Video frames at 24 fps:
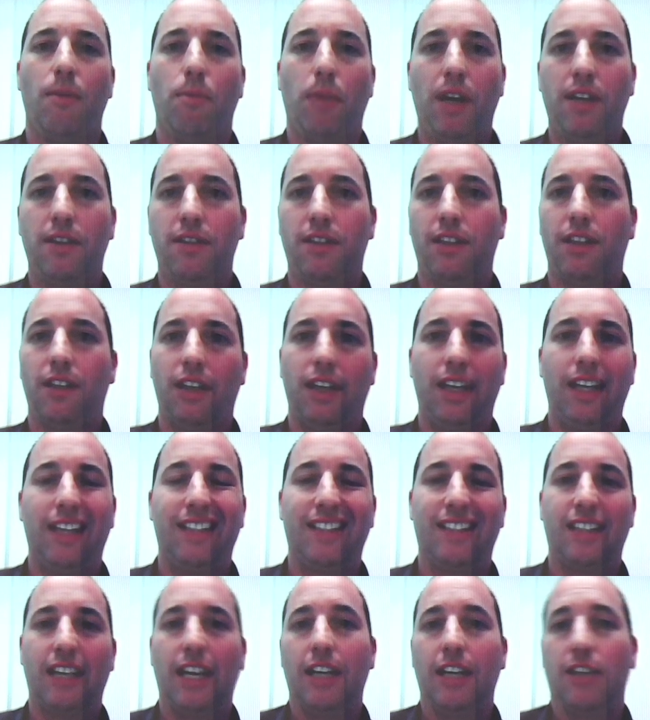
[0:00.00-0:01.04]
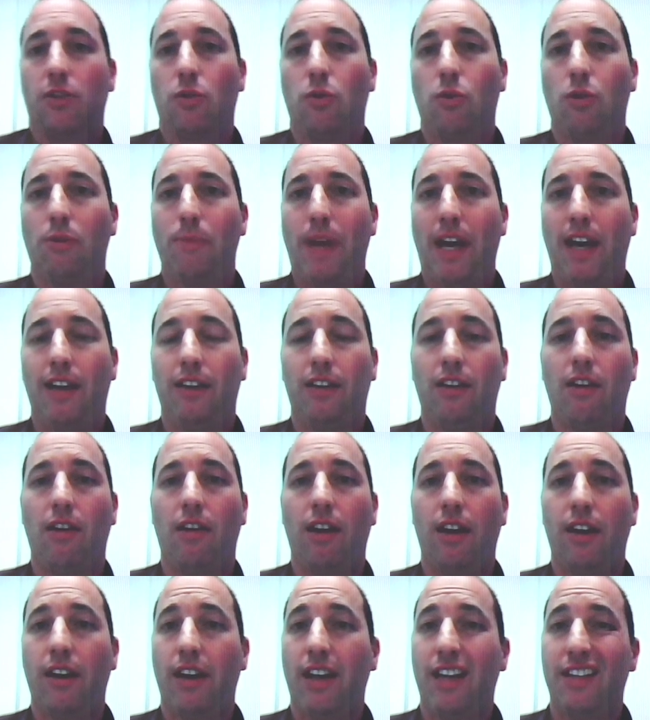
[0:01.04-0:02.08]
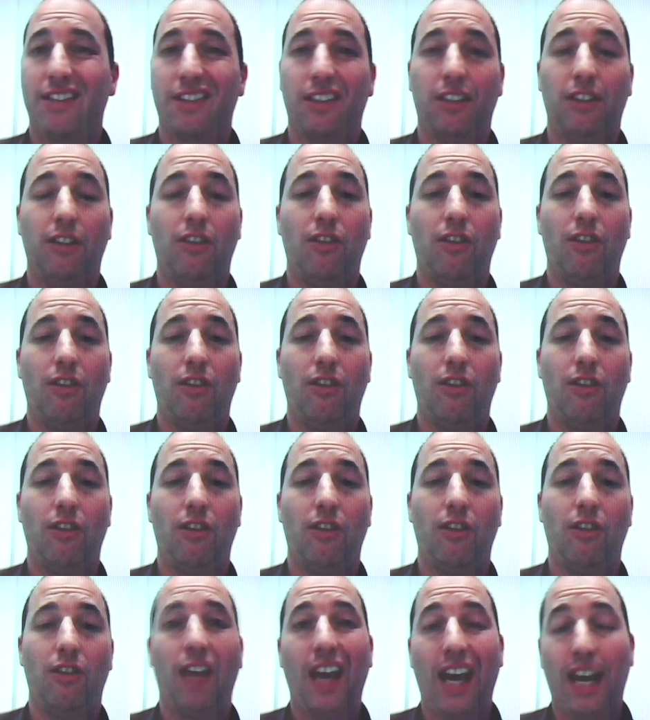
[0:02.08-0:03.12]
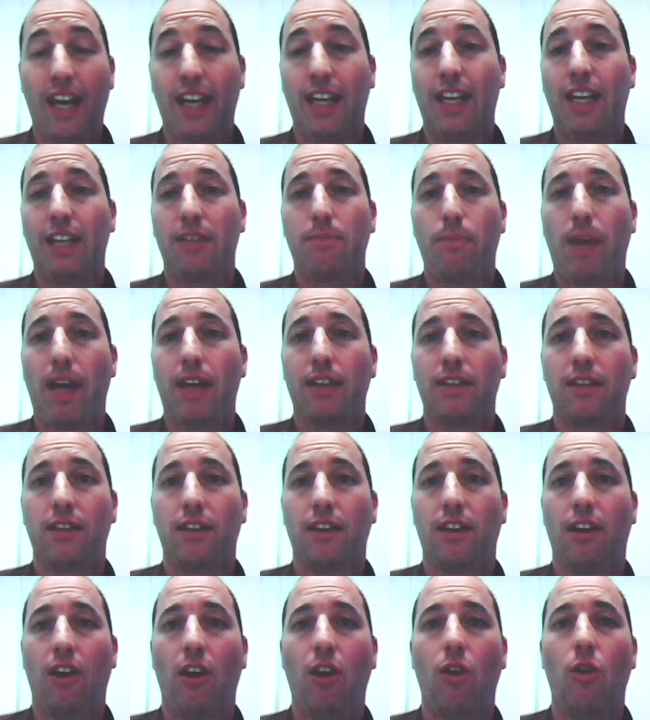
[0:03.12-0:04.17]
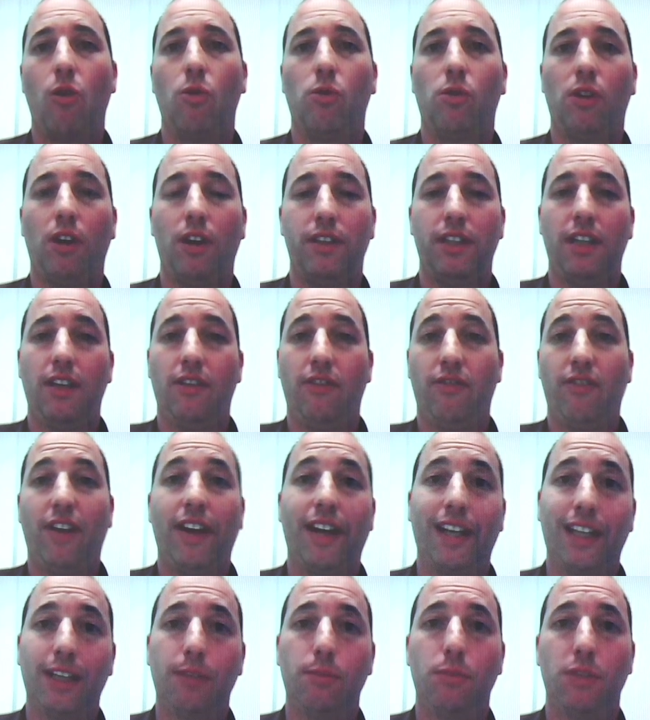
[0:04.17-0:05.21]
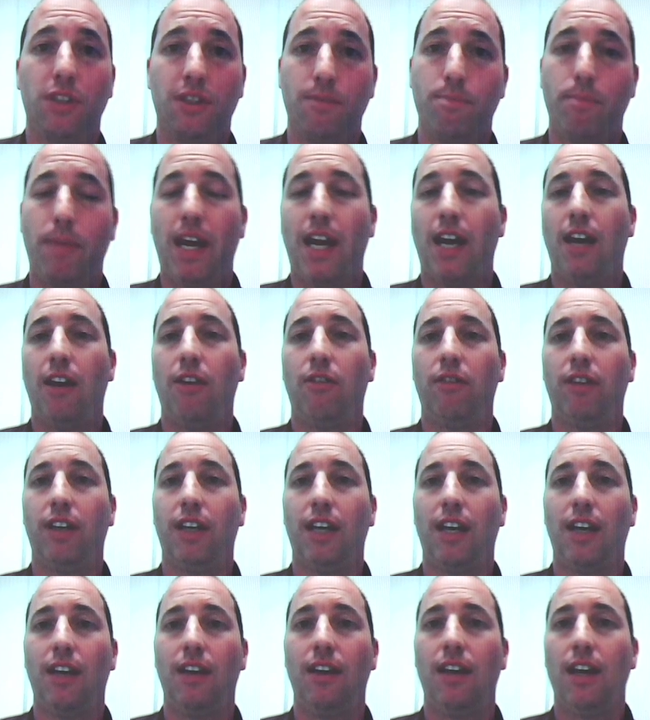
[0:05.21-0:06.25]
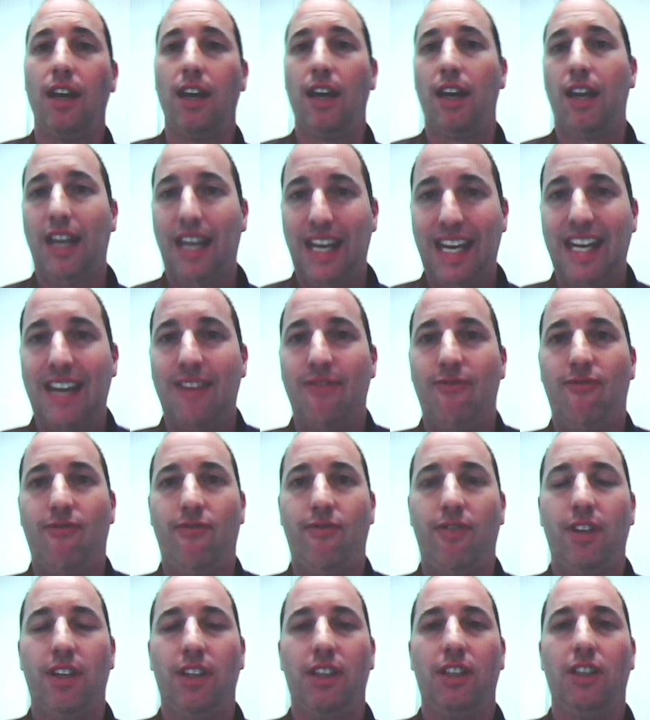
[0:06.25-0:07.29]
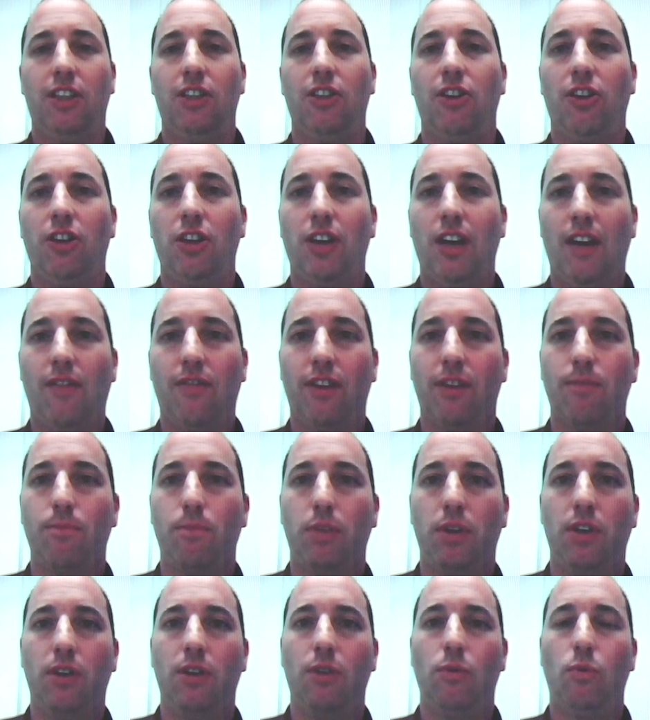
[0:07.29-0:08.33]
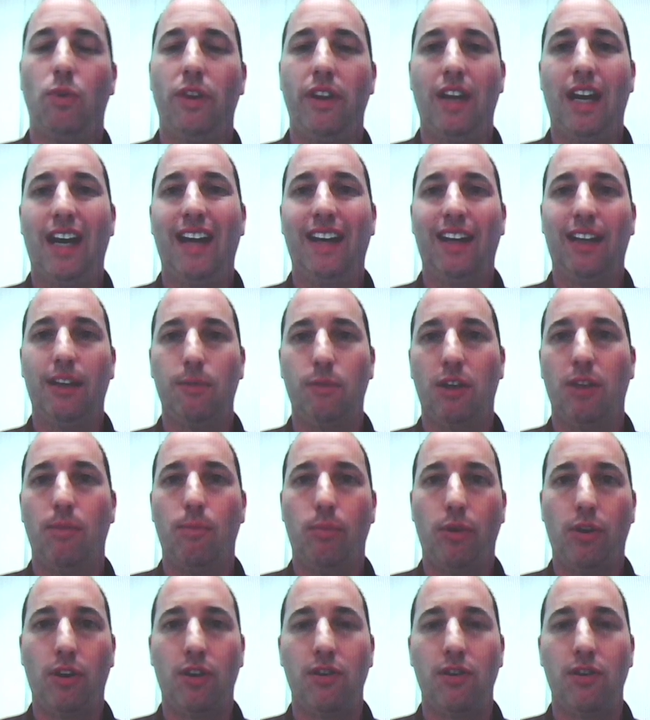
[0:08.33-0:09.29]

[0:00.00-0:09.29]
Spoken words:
basically, it's all about light. It's a lot quick, and it gets back to the whole idea of unlimited power again. If you have a computer with unlimited